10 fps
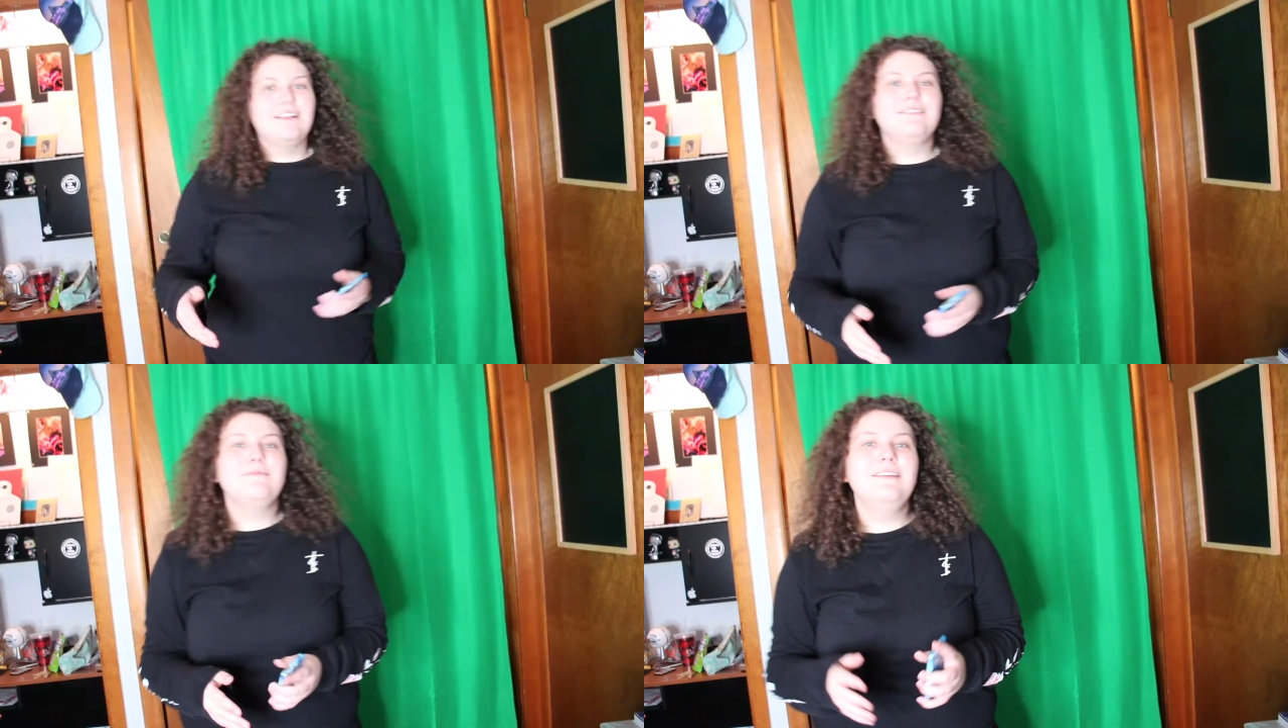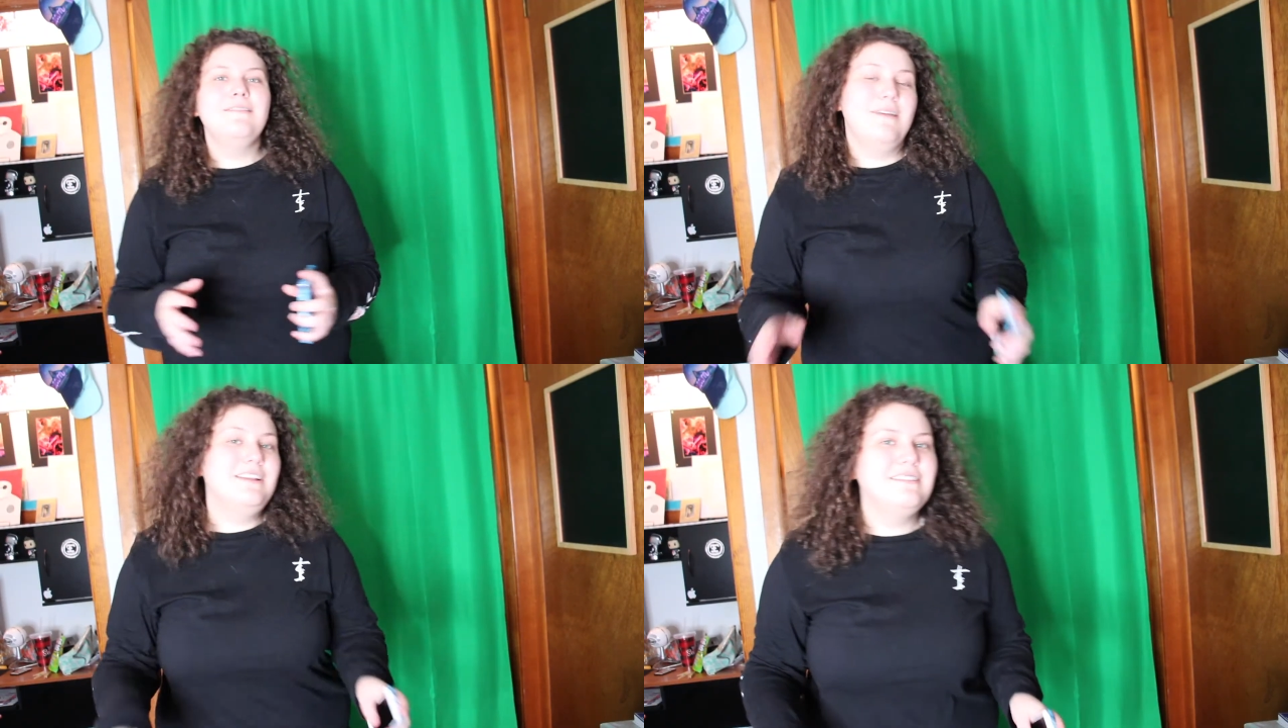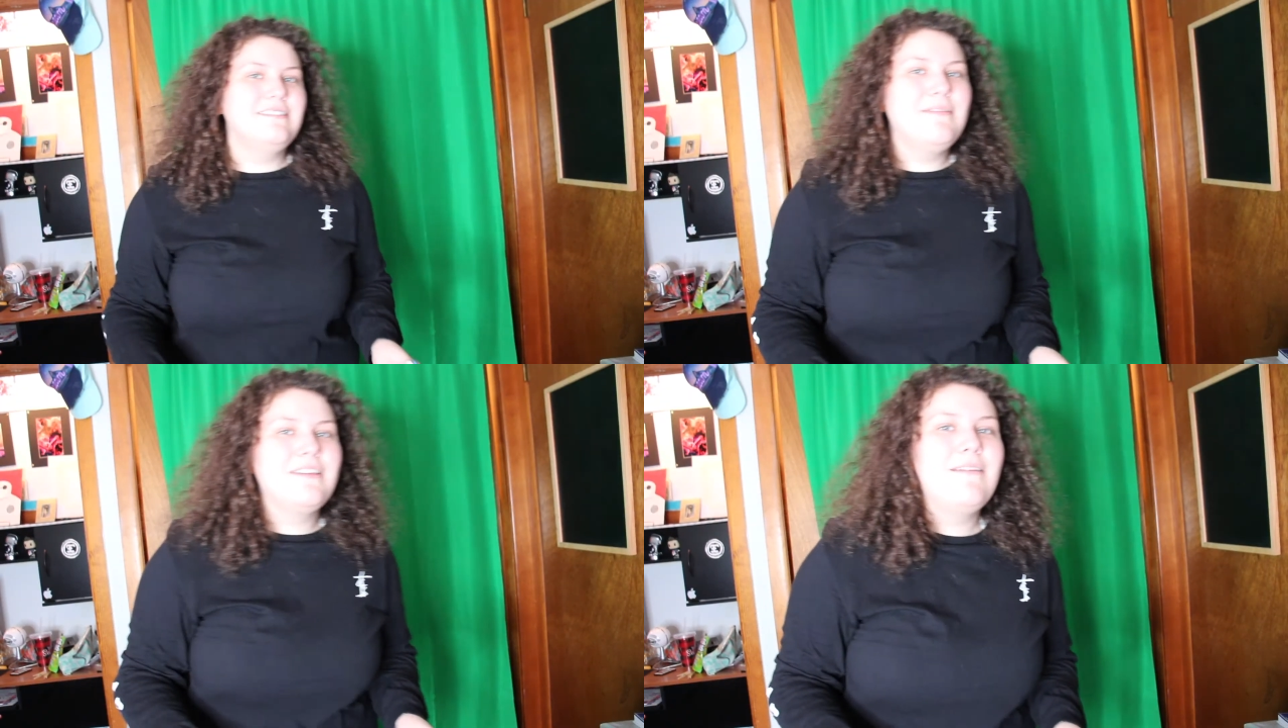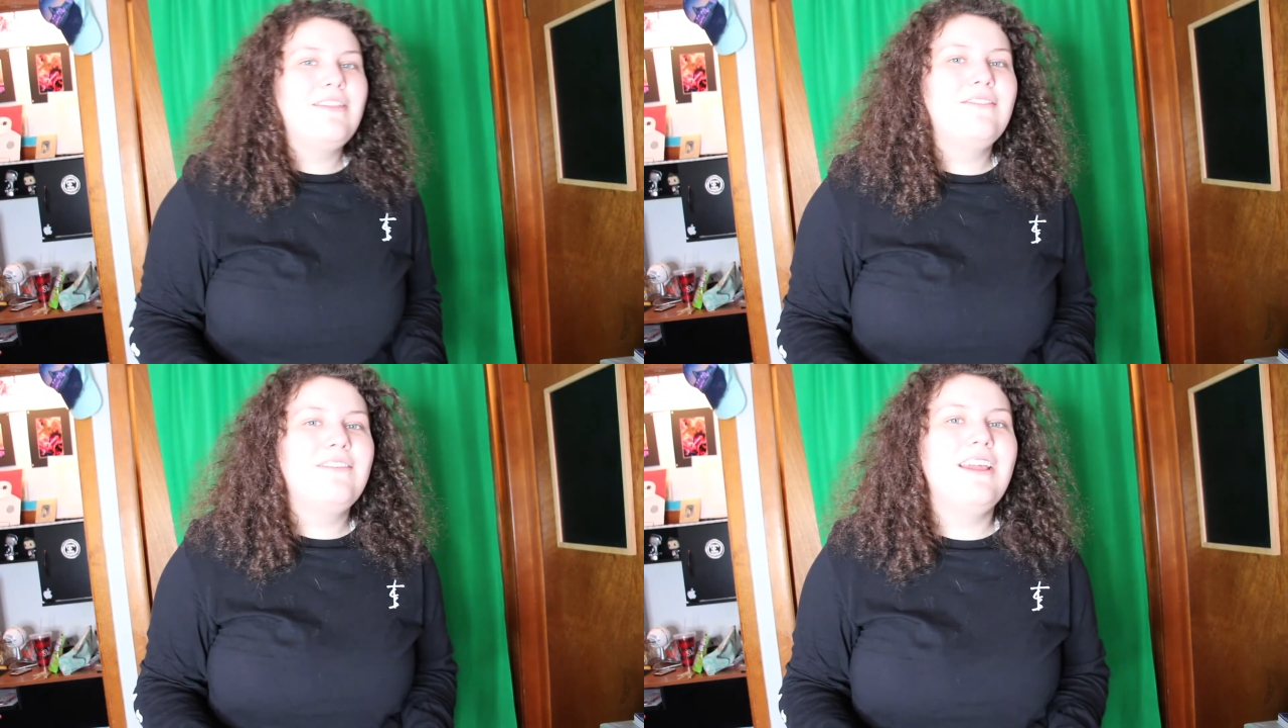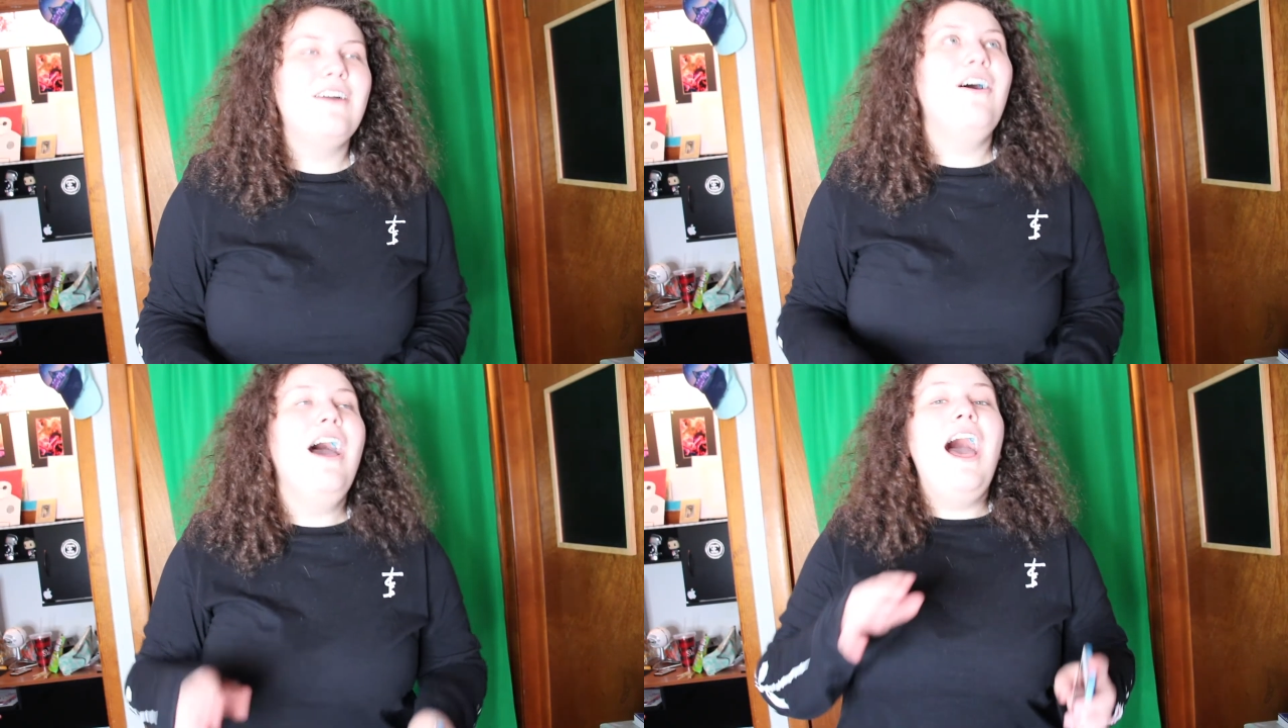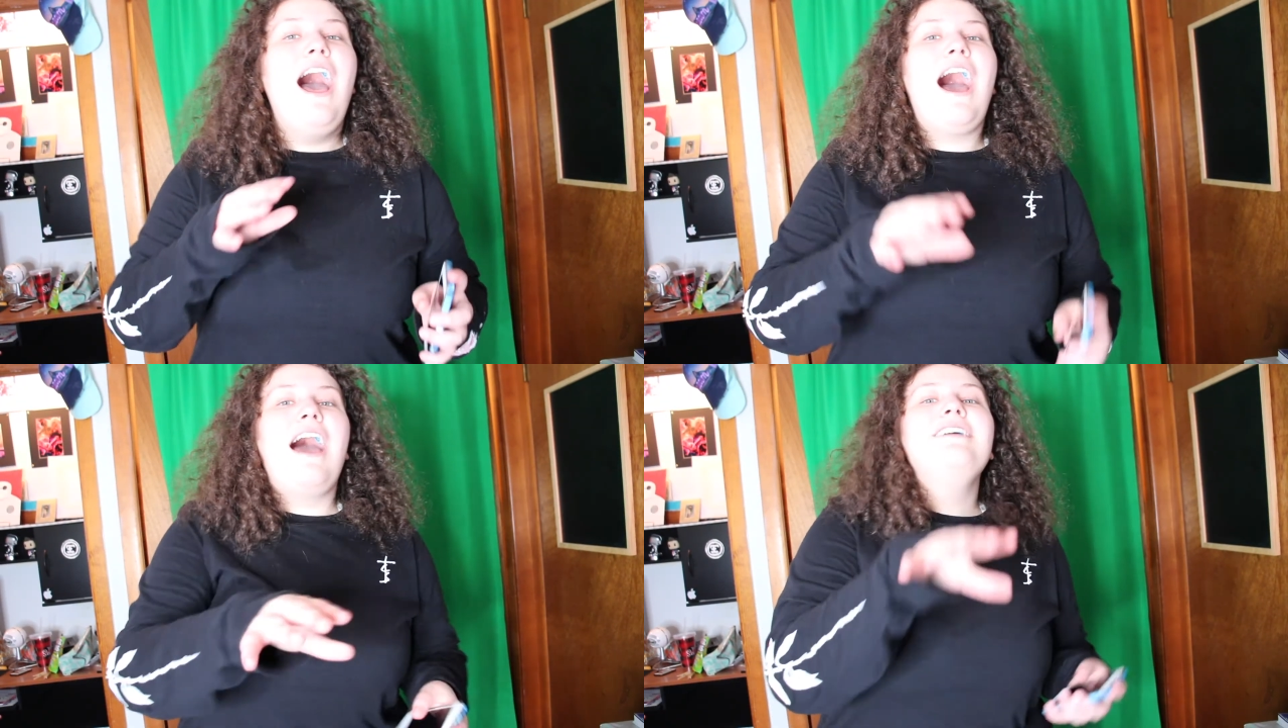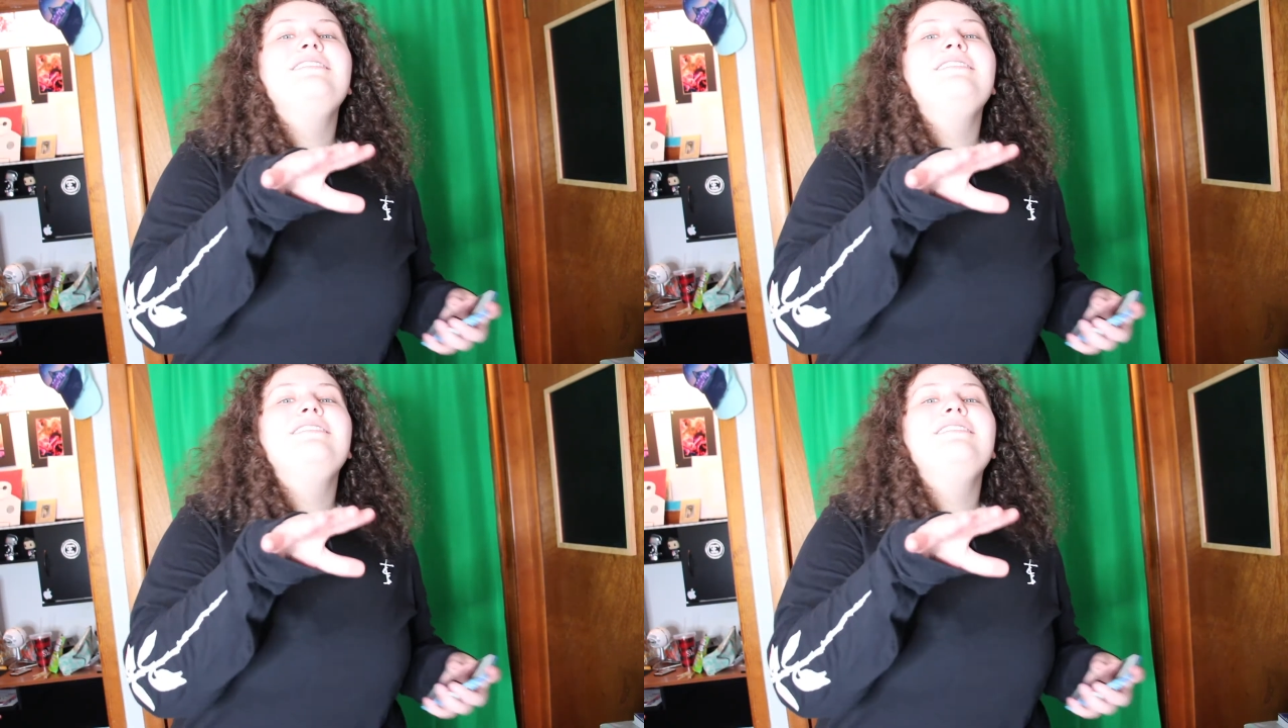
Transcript: just wanted to mention something about this video. I